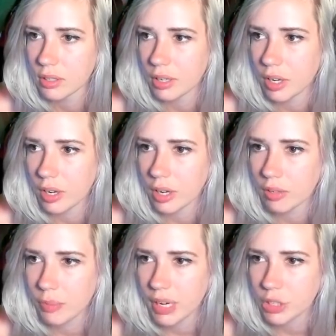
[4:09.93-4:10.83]

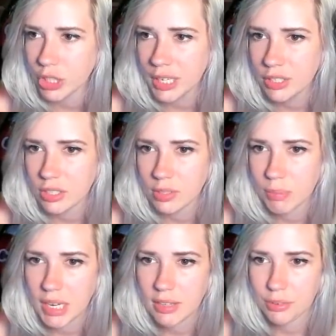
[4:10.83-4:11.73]
And I tried to just
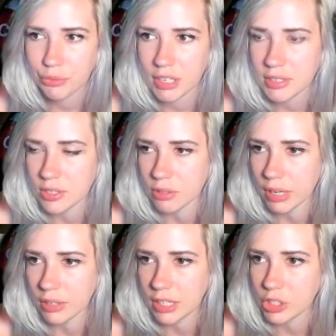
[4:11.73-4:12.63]
make the fences
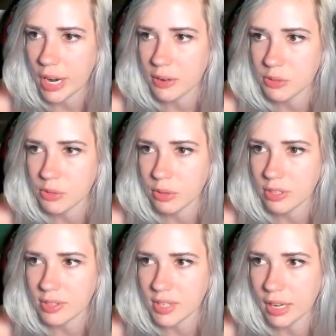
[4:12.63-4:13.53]
around each house, or the
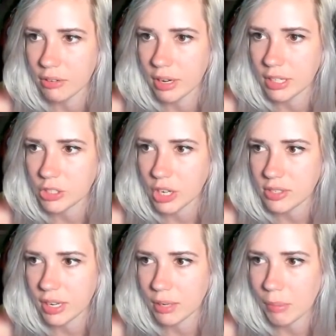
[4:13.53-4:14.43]
design around each house,
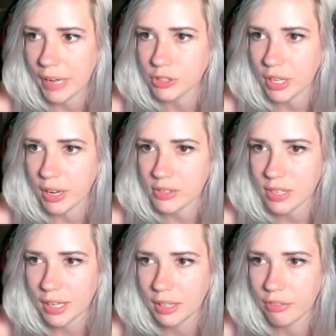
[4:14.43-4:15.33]
kind of match the house.
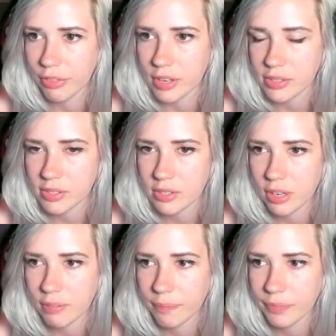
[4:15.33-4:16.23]
Like, I love this,
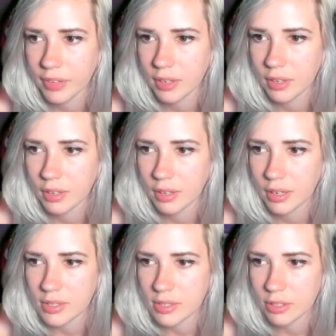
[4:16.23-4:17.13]
that
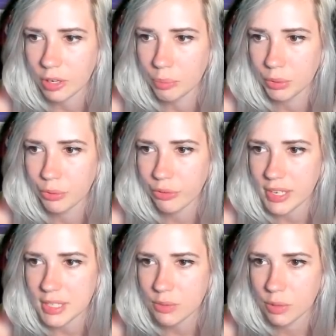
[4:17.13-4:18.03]
it's, you know, a blue
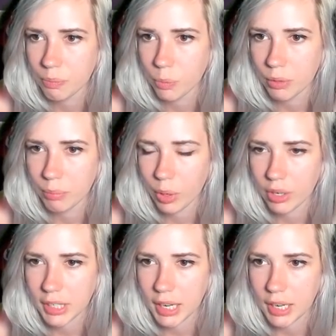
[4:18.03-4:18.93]
fence with a wooden
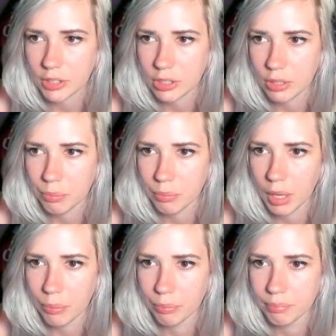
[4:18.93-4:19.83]
bird cage, and
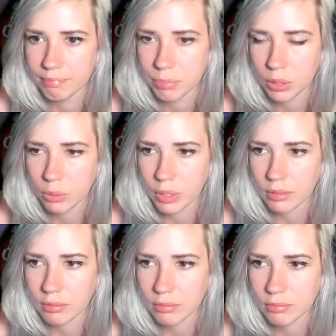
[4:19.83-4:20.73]
a blue
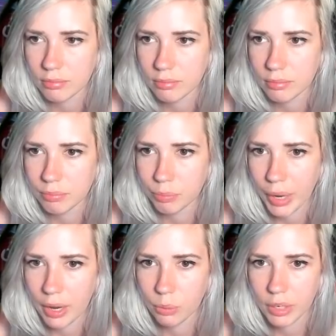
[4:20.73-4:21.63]
and
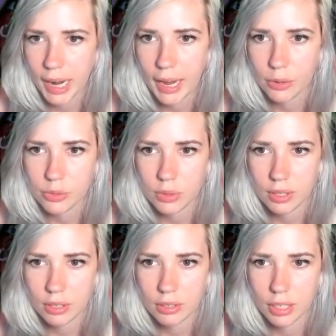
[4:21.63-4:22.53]
brown wood house with a
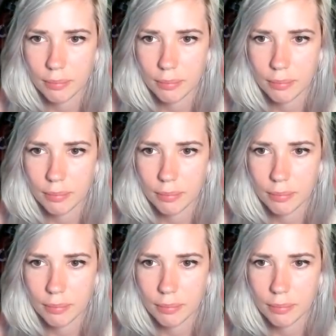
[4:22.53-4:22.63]
little